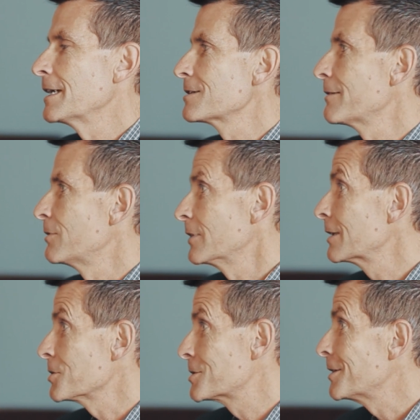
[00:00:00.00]
level of
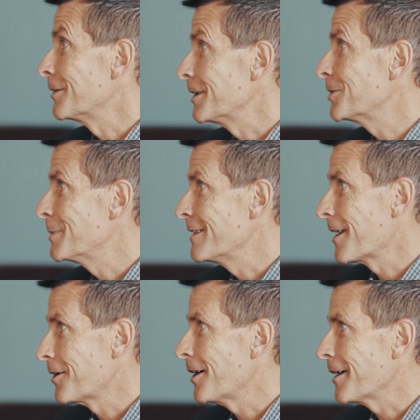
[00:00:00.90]
English didn't need to be
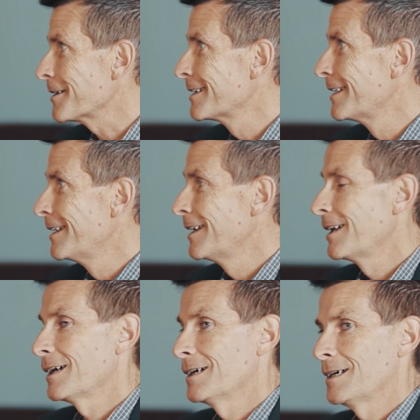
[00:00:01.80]
that high.
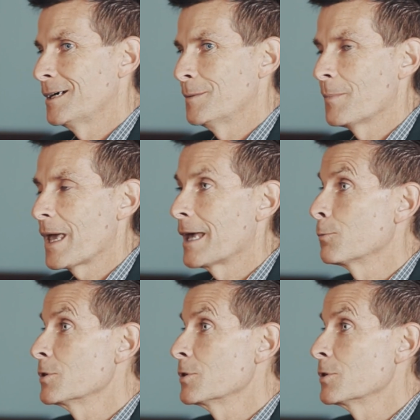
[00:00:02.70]
And it